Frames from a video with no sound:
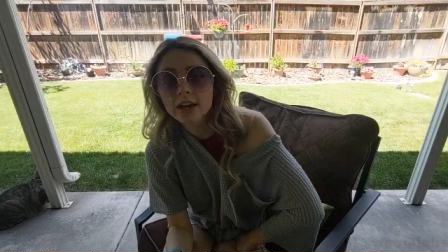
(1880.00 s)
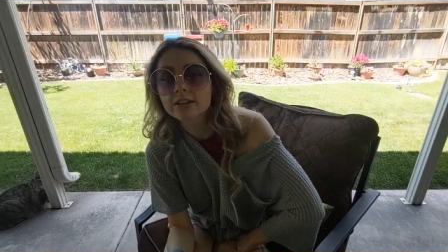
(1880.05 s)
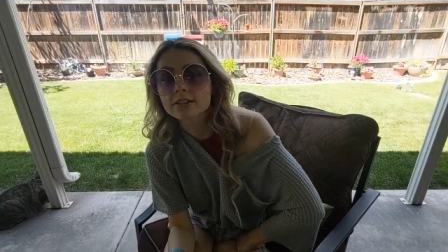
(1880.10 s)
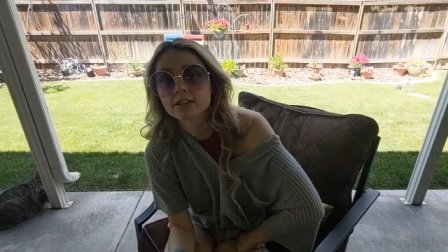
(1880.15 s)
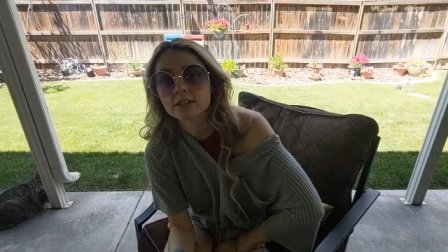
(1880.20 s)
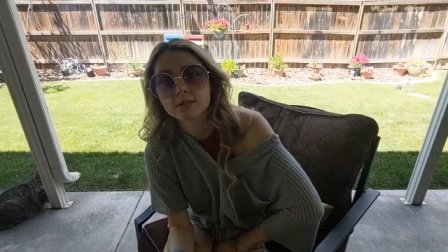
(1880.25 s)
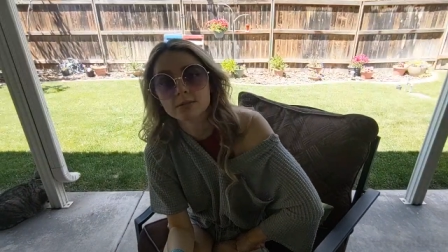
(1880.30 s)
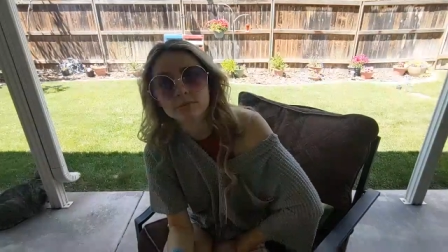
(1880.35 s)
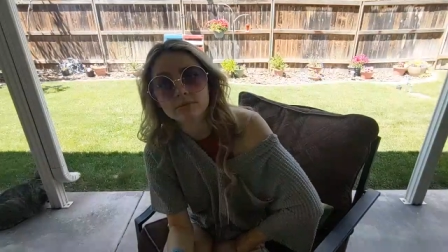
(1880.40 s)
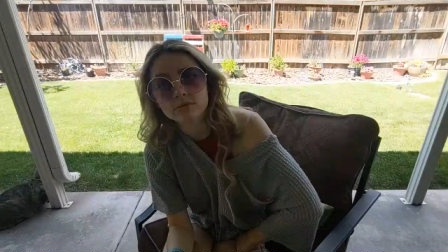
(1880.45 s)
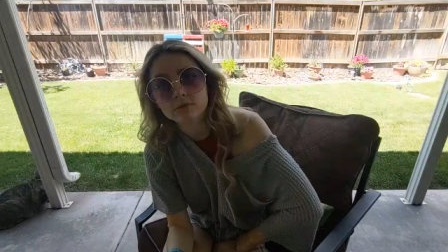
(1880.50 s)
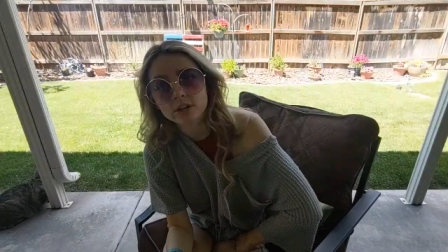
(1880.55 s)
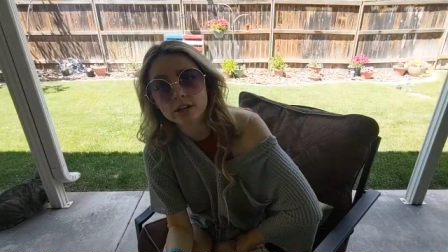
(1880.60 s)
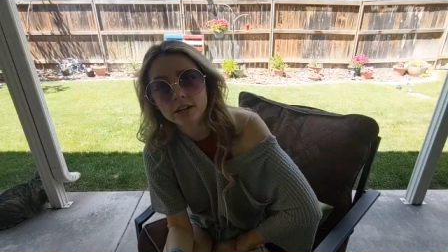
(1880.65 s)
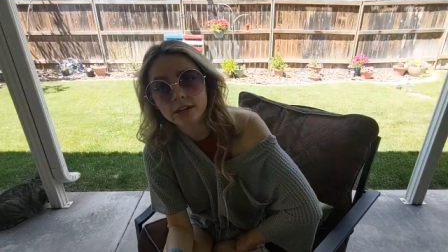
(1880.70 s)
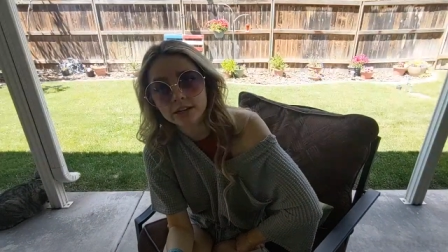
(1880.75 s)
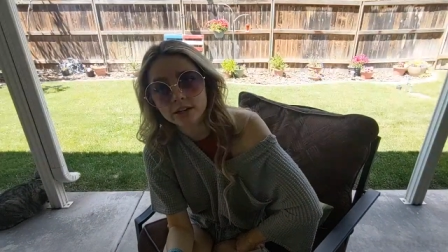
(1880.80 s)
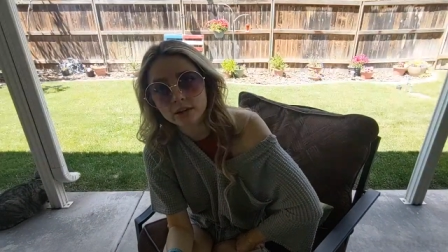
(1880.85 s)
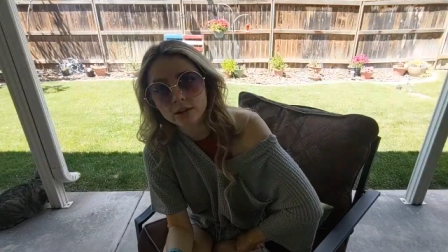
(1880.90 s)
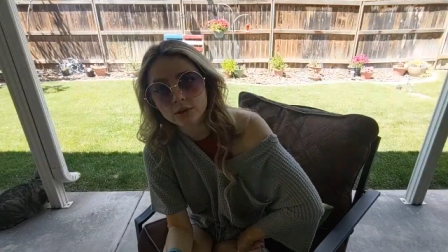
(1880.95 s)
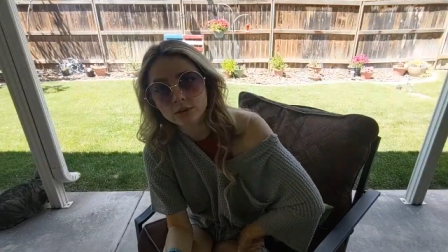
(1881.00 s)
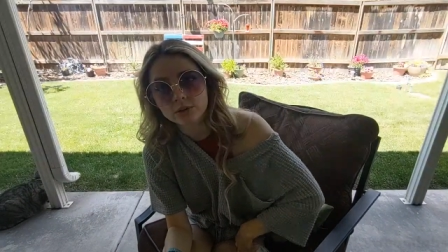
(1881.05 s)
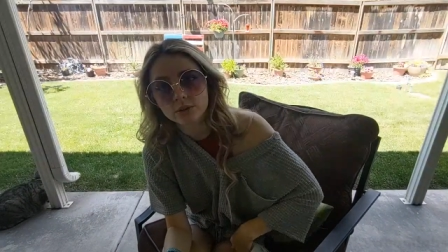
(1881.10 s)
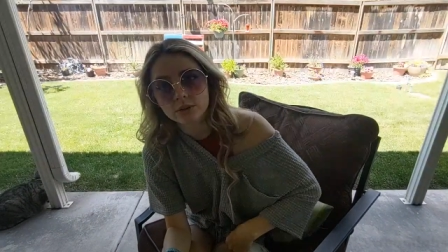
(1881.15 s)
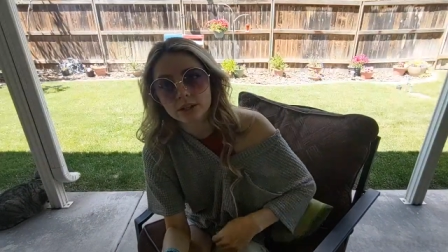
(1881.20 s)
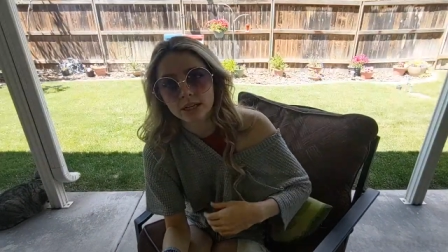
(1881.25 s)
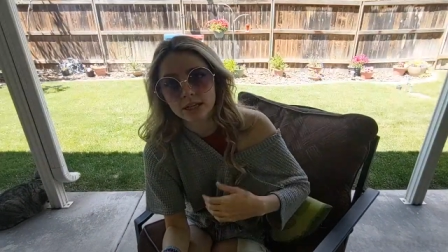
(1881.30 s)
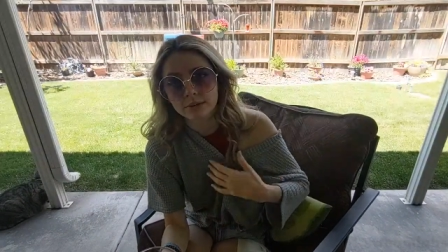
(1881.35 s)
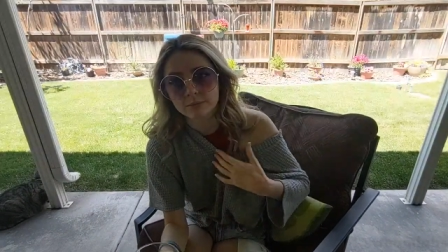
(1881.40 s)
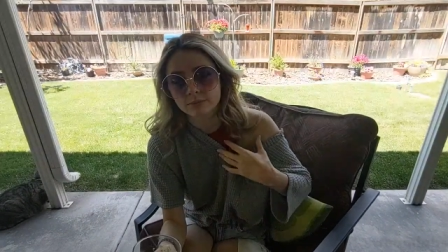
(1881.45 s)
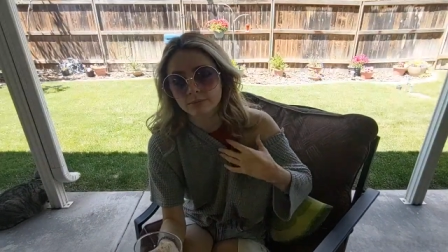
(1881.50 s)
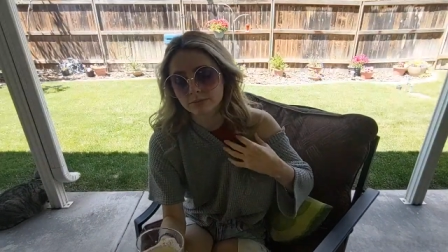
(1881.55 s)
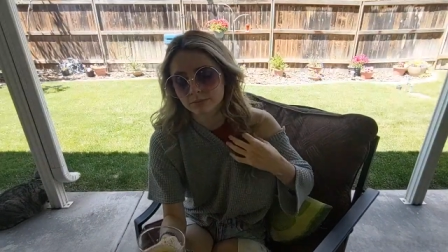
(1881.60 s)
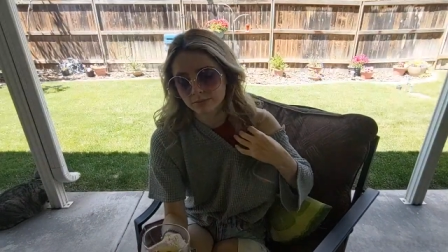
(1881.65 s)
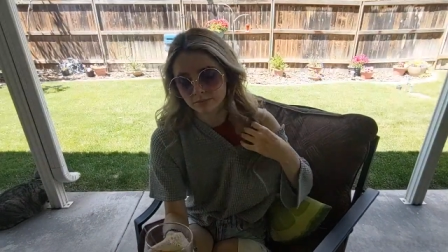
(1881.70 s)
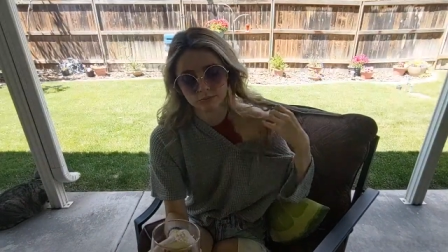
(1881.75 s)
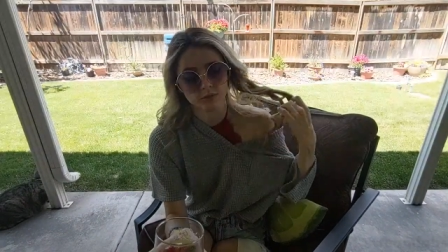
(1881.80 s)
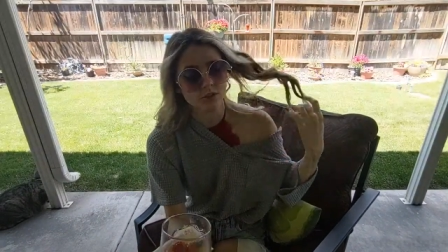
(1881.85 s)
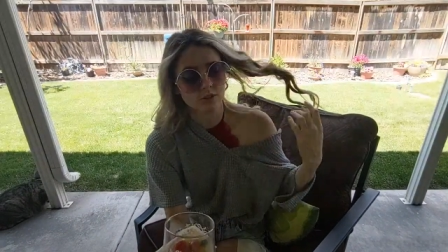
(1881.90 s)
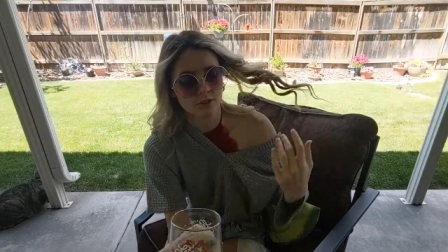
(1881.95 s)
I asked this before and I know, and I'm
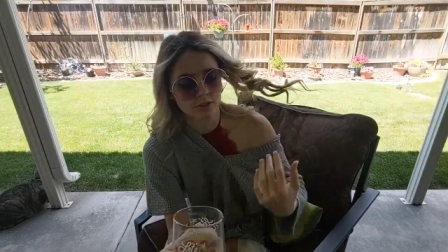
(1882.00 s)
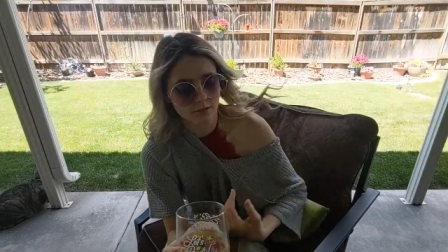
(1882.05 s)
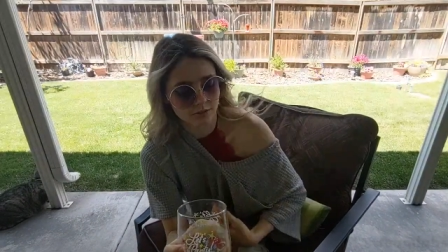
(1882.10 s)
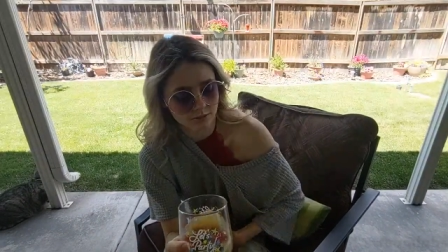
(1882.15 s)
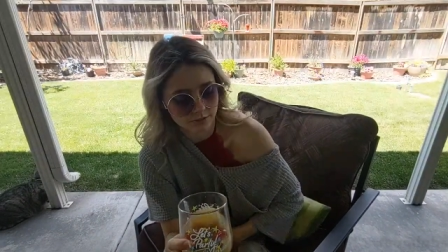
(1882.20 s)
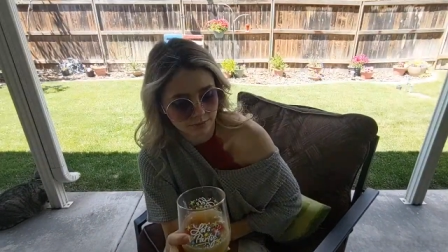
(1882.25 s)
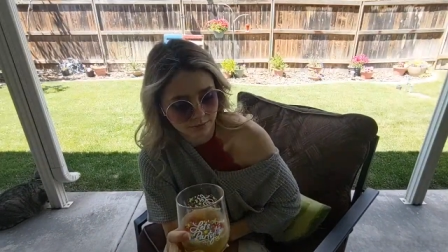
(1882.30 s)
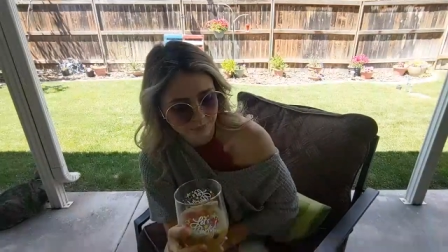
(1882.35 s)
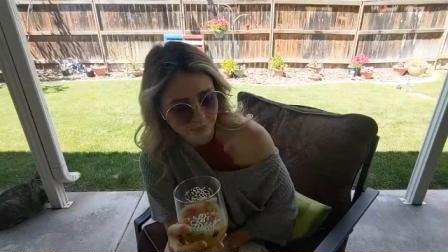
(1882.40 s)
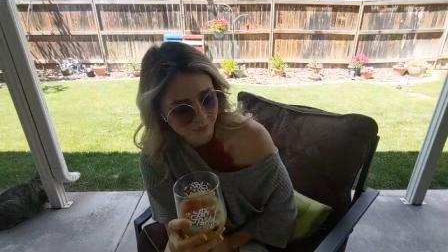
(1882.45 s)
just